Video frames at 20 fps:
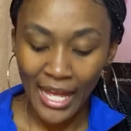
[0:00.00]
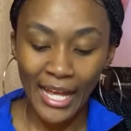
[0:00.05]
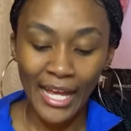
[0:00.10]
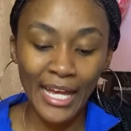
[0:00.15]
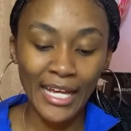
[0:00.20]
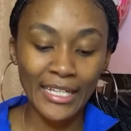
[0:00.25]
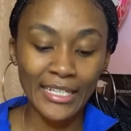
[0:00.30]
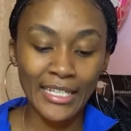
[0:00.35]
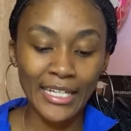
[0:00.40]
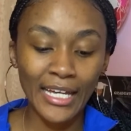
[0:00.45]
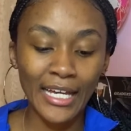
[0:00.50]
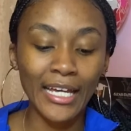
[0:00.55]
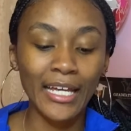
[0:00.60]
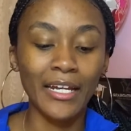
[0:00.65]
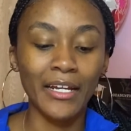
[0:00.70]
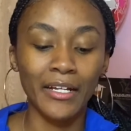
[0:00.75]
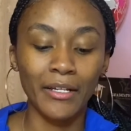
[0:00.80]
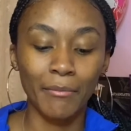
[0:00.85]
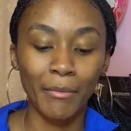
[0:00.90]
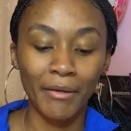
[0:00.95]
And
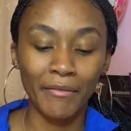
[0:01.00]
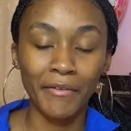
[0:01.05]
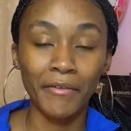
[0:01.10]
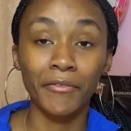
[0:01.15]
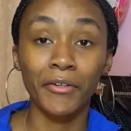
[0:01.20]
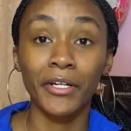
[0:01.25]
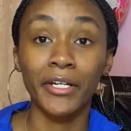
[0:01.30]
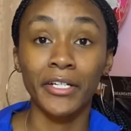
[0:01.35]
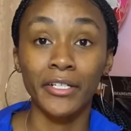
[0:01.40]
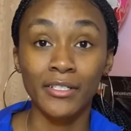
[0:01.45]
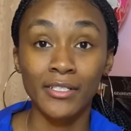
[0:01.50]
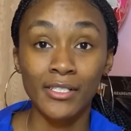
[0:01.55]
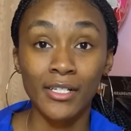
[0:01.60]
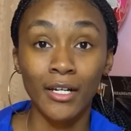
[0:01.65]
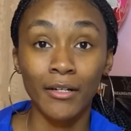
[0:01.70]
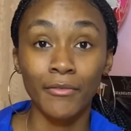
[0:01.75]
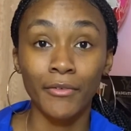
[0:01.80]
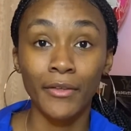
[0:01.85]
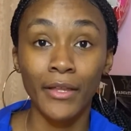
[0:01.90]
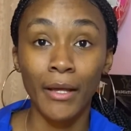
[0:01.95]
then my favorite
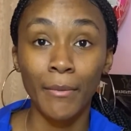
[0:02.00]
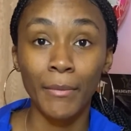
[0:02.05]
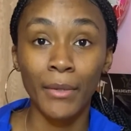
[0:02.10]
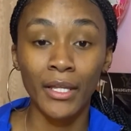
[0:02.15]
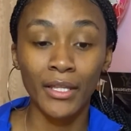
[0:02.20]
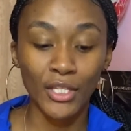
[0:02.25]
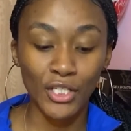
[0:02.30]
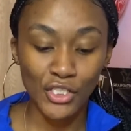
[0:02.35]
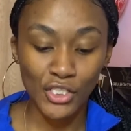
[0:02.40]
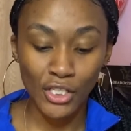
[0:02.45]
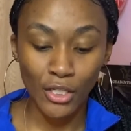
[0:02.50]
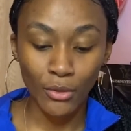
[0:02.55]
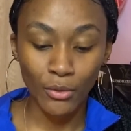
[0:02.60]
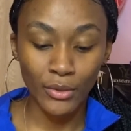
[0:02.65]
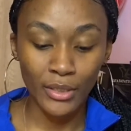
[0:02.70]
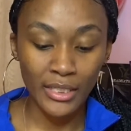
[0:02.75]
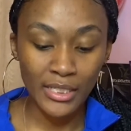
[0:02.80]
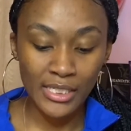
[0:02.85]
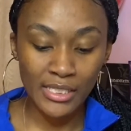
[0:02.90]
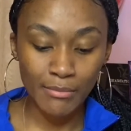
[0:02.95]
hairstyle for that month. So
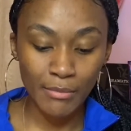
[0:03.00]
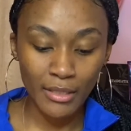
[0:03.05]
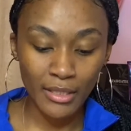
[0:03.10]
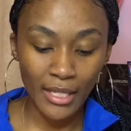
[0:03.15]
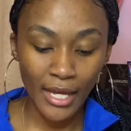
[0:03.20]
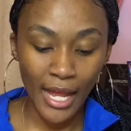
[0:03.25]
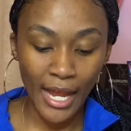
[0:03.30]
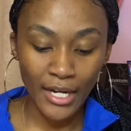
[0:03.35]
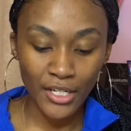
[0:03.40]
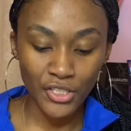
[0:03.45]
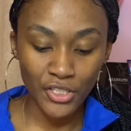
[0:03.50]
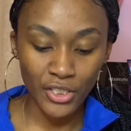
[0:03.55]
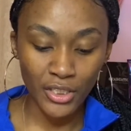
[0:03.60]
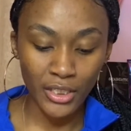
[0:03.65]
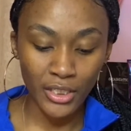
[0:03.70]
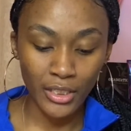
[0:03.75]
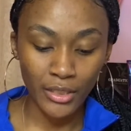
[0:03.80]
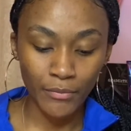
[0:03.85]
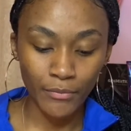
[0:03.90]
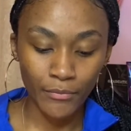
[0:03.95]
this month I
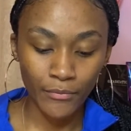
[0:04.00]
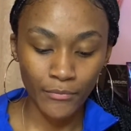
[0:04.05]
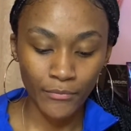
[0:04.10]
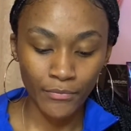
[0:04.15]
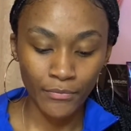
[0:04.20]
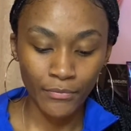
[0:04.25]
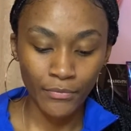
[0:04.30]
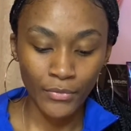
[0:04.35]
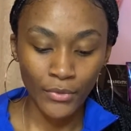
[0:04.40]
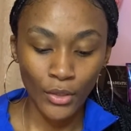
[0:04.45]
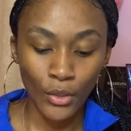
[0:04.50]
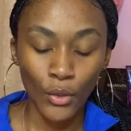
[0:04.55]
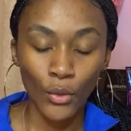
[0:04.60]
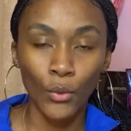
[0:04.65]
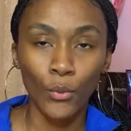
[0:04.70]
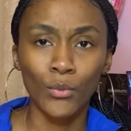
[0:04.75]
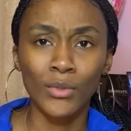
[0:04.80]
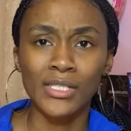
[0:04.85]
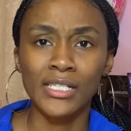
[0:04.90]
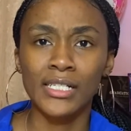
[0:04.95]
actually
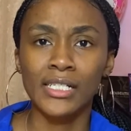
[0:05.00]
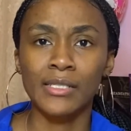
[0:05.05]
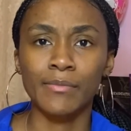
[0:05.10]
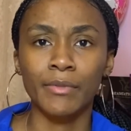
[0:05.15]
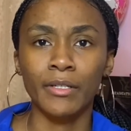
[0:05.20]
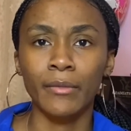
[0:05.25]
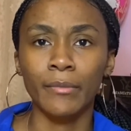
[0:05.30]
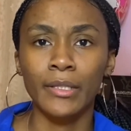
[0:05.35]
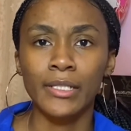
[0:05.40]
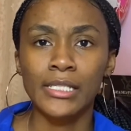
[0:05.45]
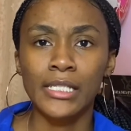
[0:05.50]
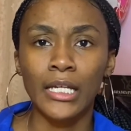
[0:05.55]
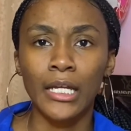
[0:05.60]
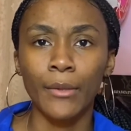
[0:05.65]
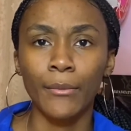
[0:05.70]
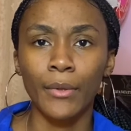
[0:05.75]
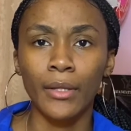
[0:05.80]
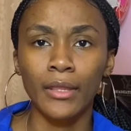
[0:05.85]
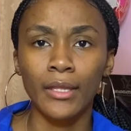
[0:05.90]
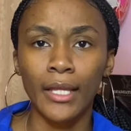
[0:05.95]
was experimenting
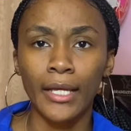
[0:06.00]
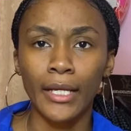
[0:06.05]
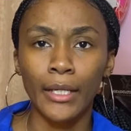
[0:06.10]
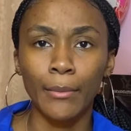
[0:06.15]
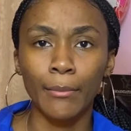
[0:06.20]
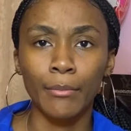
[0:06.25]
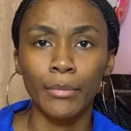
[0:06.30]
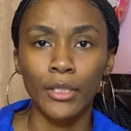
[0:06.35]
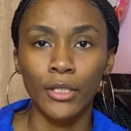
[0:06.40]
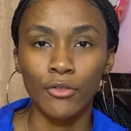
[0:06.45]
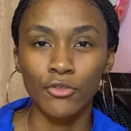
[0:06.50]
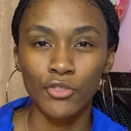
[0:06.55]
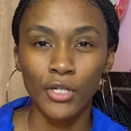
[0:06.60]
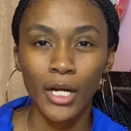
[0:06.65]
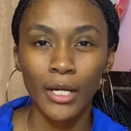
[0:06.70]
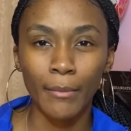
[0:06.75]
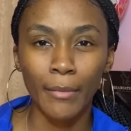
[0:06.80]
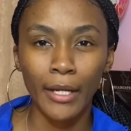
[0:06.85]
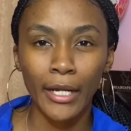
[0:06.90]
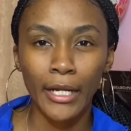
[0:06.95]
with like blow
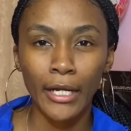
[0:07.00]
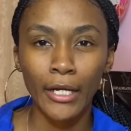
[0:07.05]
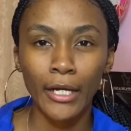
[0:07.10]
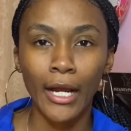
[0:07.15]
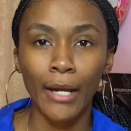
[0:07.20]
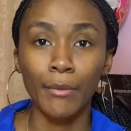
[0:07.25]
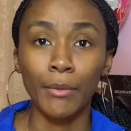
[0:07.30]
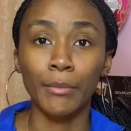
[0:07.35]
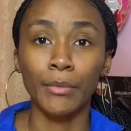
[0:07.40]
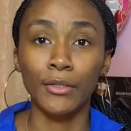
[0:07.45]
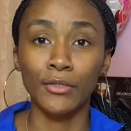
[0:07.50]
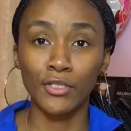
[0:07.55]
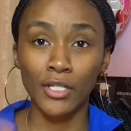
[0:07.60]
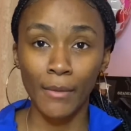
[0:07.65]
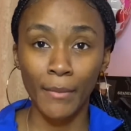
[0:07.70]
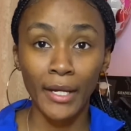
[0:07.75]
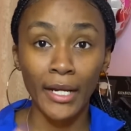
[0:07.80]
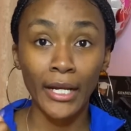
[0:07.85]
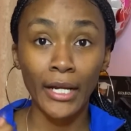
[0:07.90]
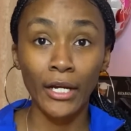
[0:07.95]
drying my hair. I would blow dry
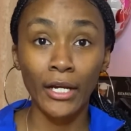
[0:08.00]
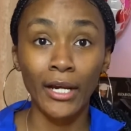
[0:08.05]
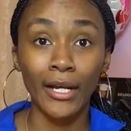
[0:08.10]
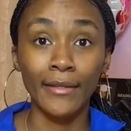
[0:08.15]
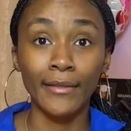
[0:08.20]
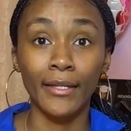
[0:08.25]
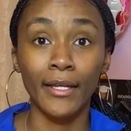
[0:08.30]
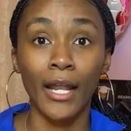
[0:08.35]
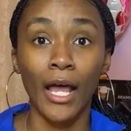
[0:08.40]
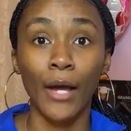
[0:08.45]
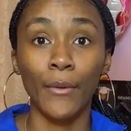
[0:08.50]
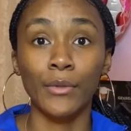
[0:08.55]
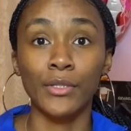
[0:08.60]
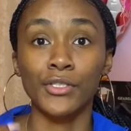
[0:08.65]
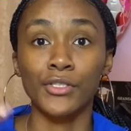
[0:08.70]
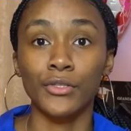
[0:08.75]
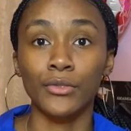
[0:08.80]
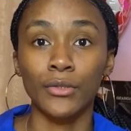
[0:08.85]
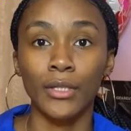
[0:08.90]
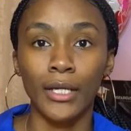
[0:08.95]
my hair, and then I would
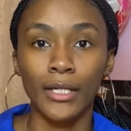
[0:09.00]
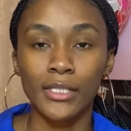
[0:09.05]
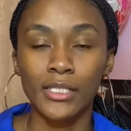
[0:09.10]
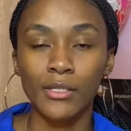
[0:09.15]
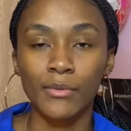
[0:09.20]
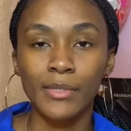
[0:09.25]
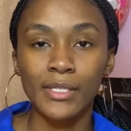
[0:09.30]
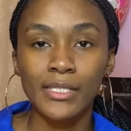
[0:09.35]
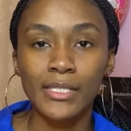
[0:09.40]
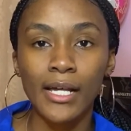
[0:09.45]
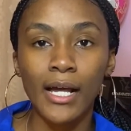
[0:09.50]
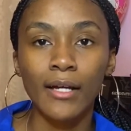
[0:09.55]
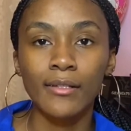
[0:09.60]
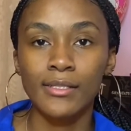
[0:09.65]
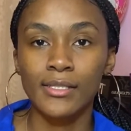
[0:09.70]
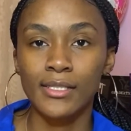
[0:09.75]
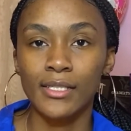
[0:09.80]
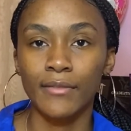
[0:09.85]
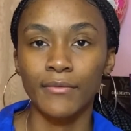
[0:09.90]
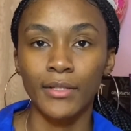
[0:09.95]
do like twist outs
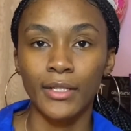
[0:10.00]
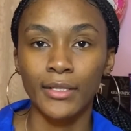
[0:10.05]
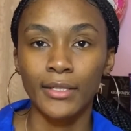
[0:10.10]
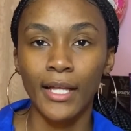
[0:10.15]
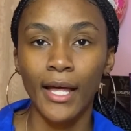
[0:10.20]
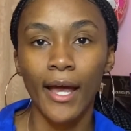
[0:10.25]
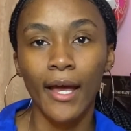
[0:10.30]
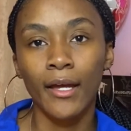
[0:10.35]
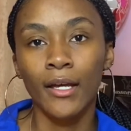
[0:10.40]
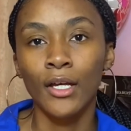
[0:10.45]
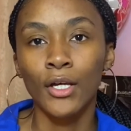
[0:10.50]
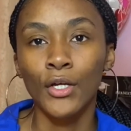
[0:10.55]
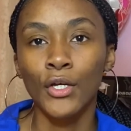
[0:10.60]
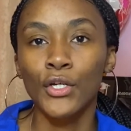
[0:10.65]
and stuff like that.